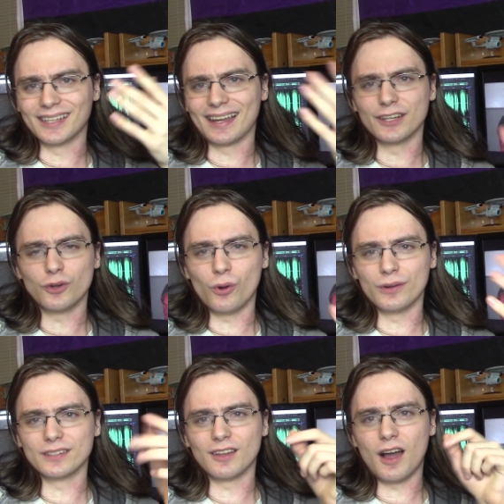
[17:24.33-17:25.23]
like a door
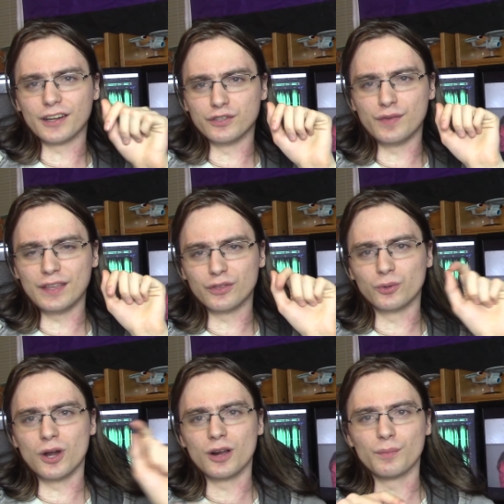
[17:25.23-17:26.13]
is locked, you've hit the
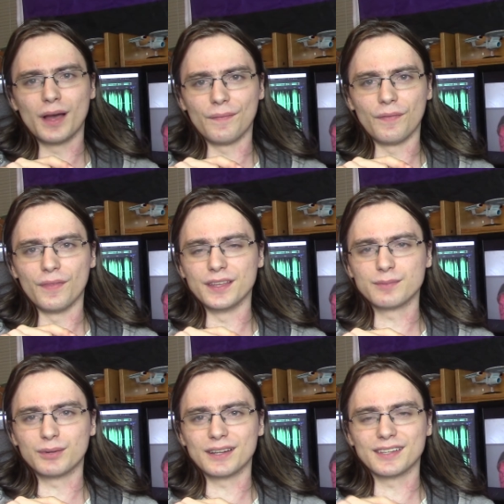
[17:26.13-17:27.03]
wrong button, this
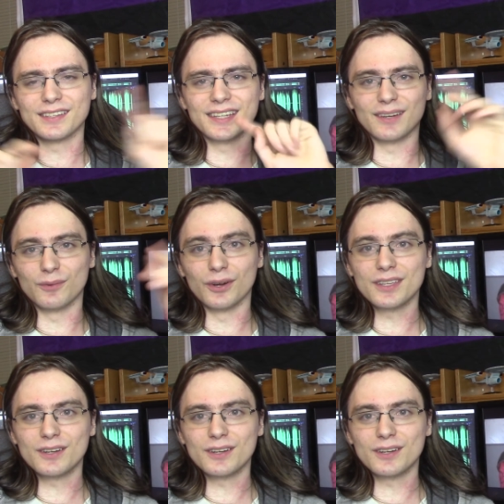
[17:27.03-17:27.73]
process didn't work.